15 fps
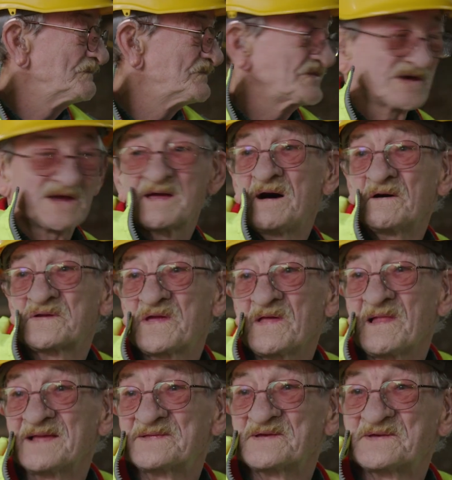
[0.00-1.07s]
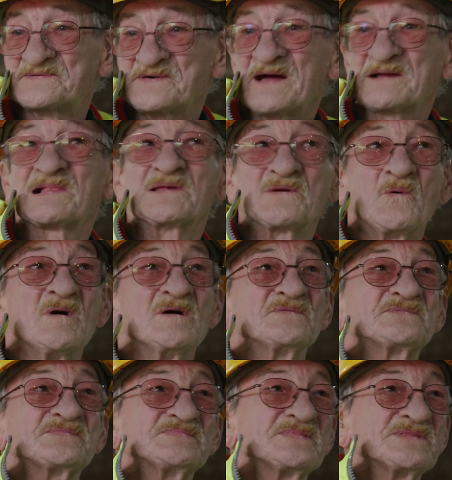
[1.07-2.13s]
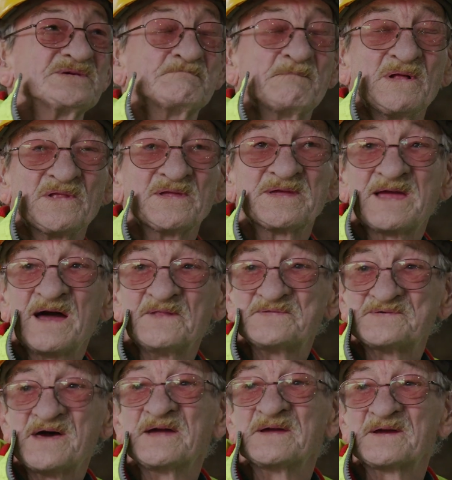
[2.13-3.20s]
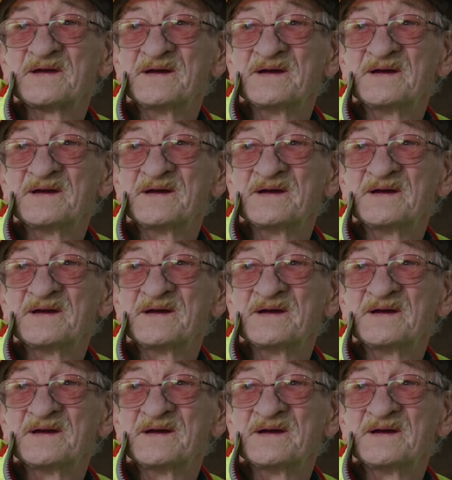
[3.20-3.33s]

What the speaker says: to calculate exactly what this building can take.